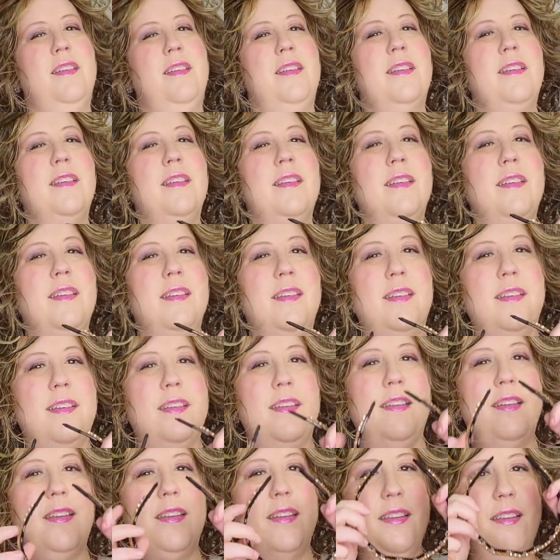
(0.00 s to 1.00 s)

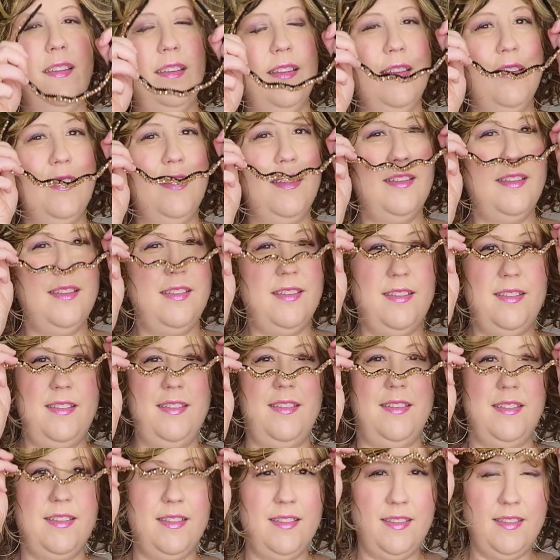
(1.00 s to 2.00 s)

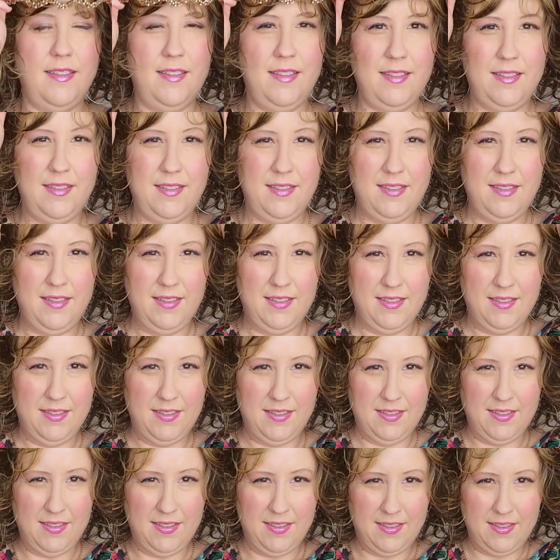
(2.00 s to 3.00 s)

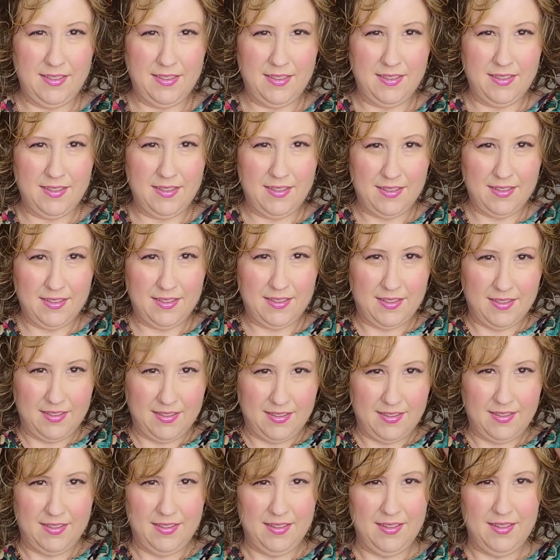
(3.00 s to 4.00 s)

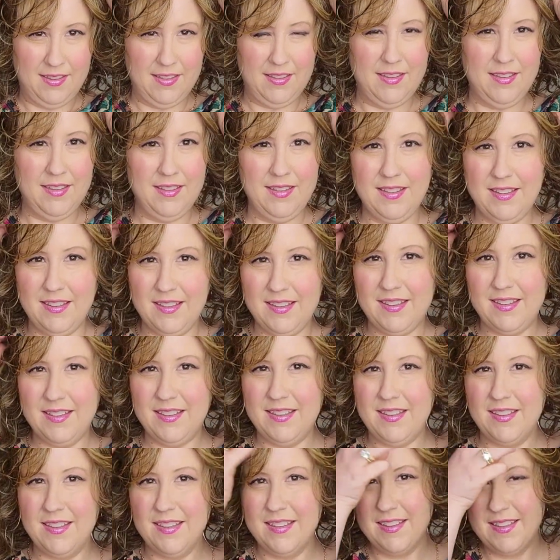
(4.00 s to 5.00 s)

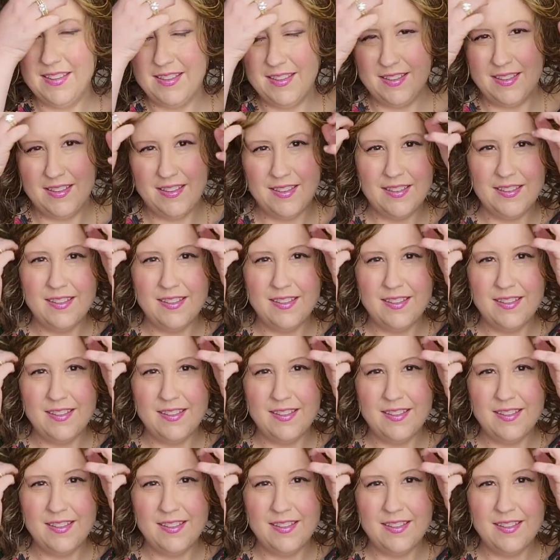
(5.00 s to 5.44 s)
[no speech]